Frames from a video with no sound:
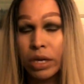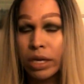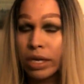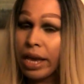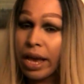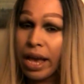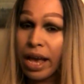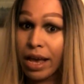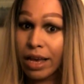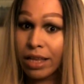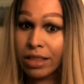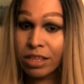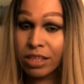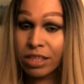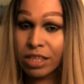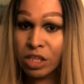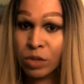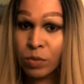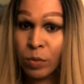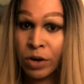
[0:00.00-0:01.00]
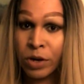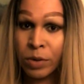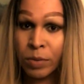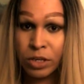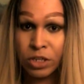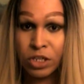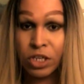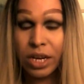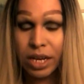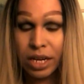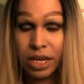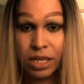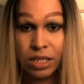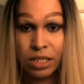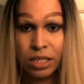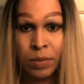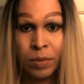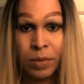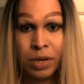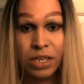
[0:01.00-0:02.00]
yeah, I think that's pretty much it.
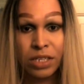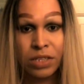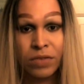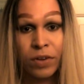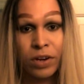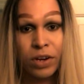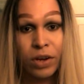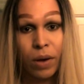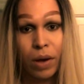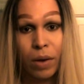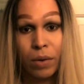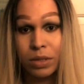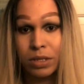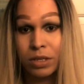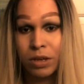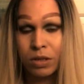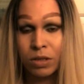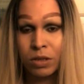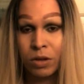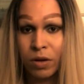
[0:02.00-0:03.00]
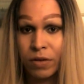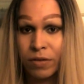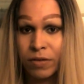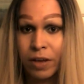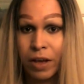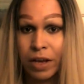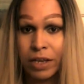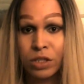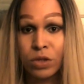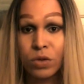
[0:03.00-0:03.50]
Until my next video, I will talk to all of you guys